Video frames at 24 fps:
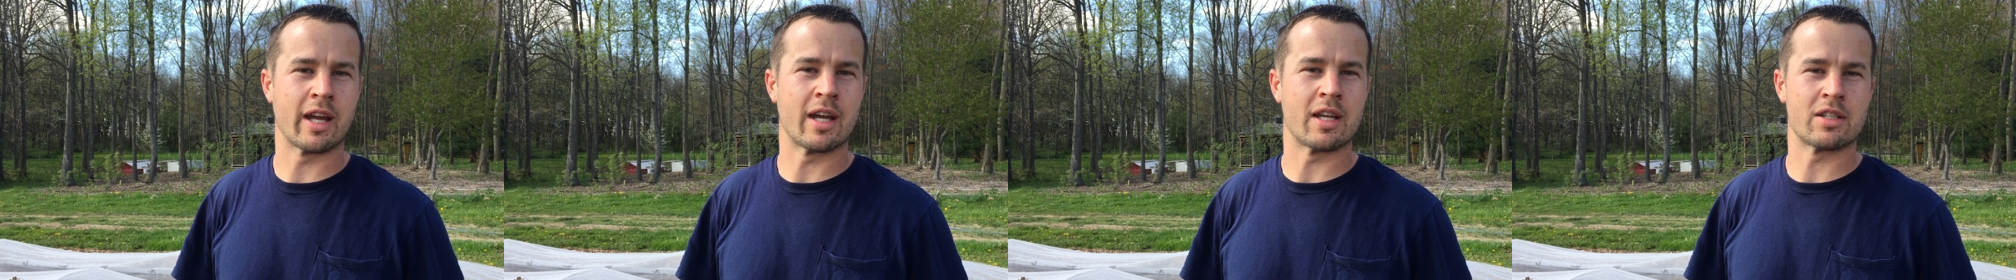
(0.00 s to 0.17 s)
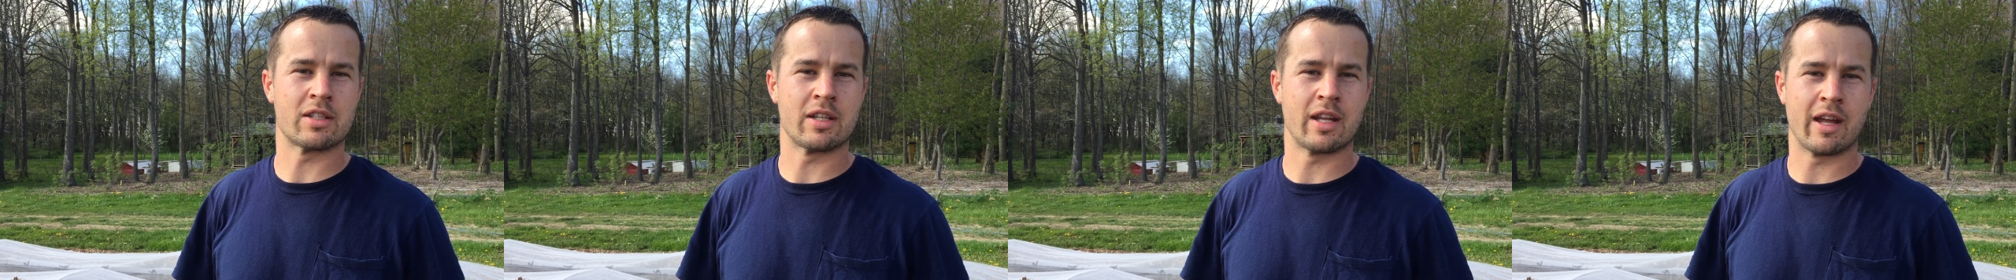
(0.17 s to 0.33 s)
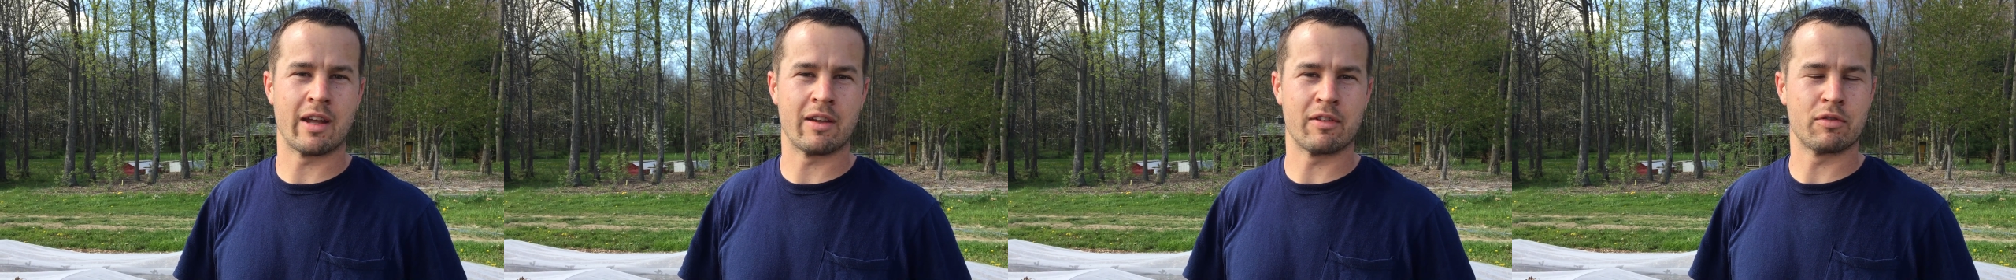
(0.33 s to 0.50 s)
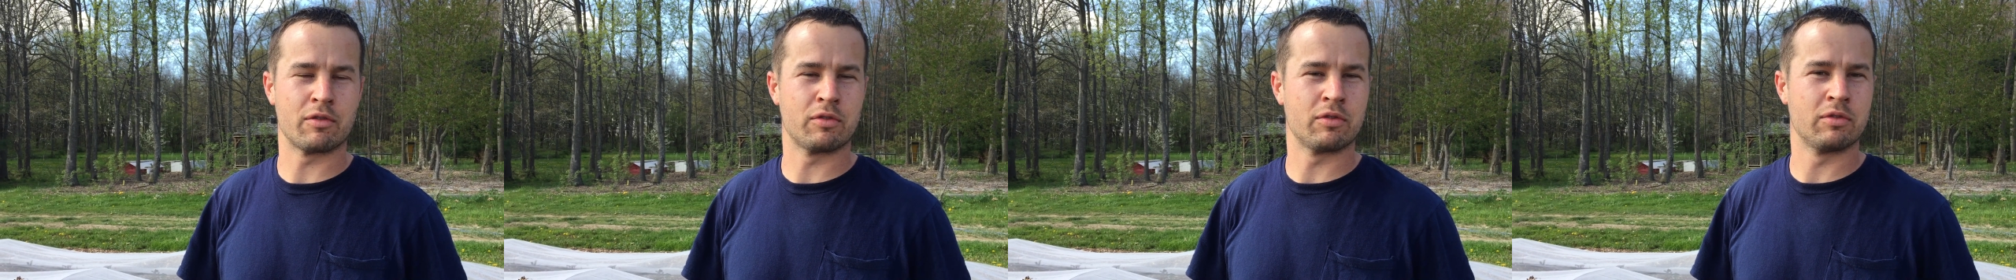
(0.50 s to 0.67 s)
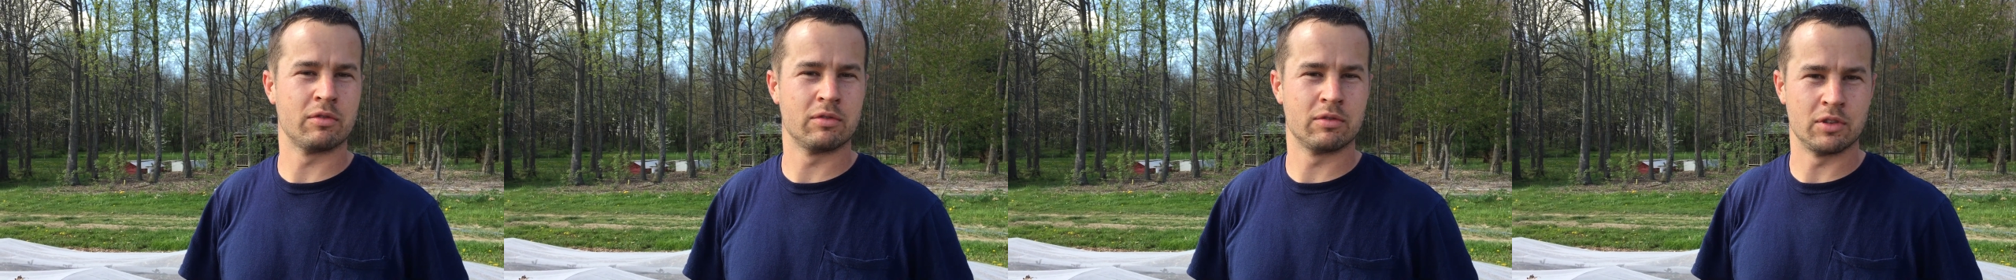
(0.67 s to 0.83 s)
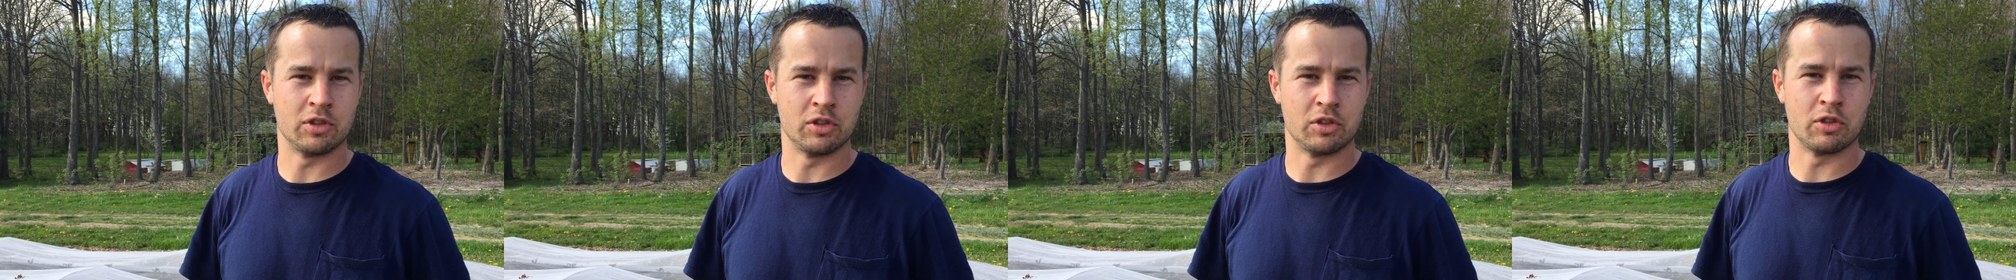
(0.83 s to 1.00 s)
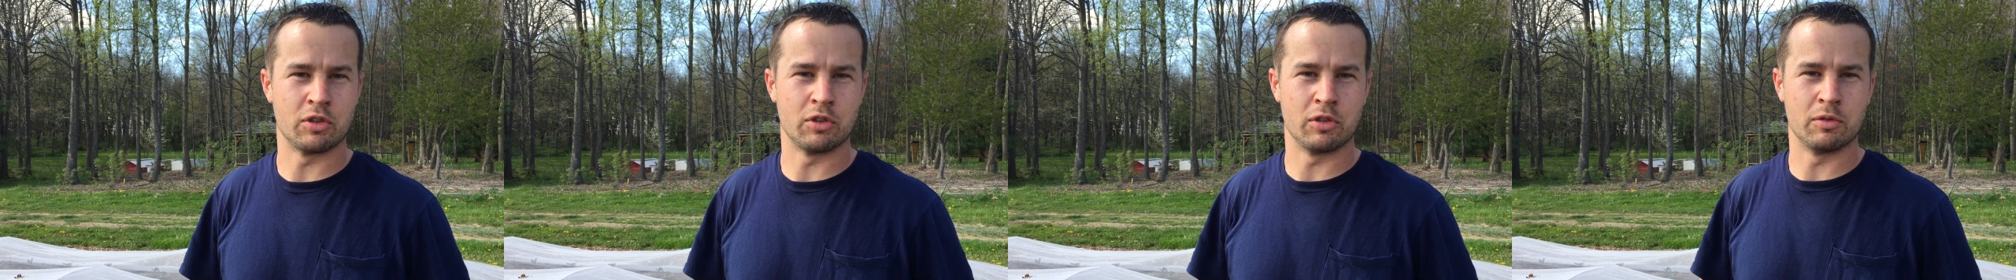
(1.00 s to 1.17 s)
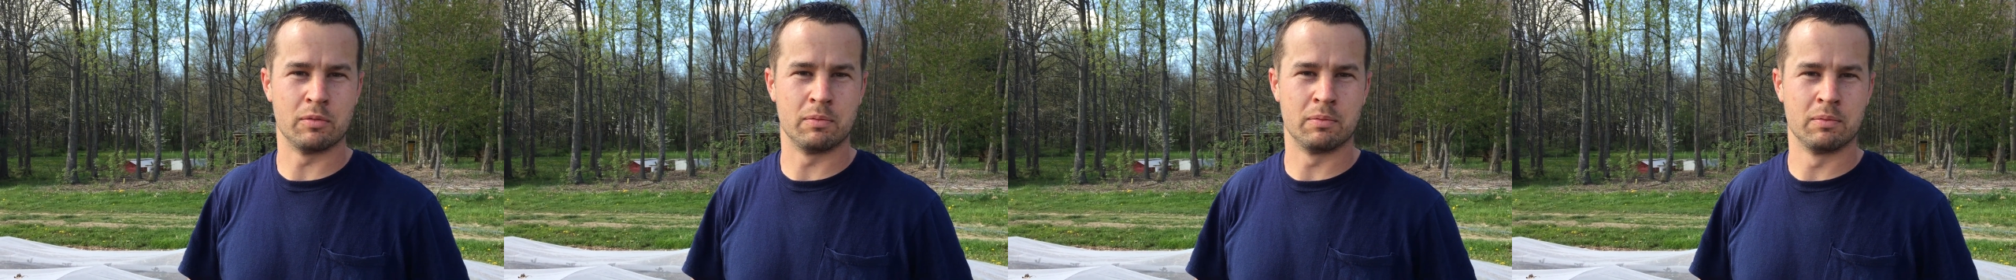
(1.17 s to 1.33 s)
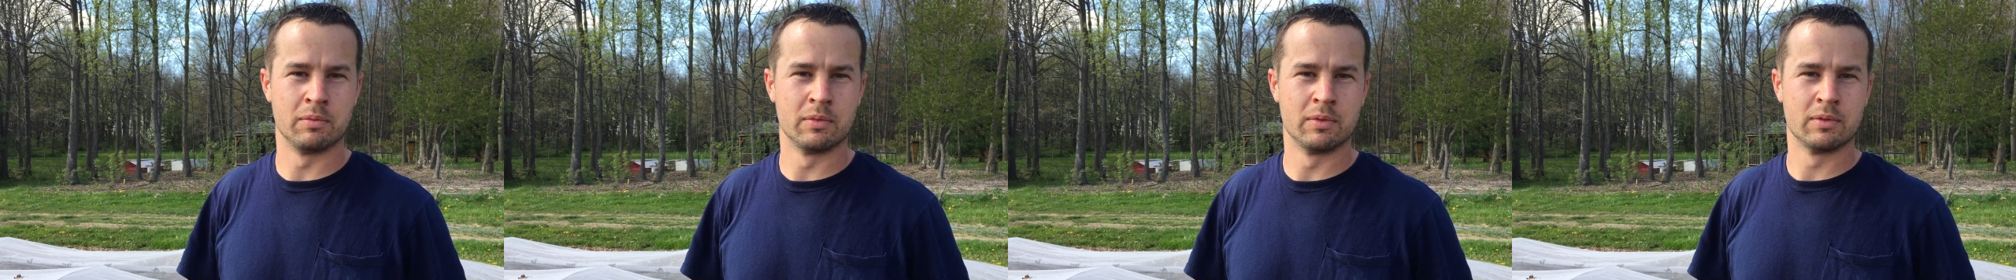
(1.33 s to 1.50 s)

cats that have YouTube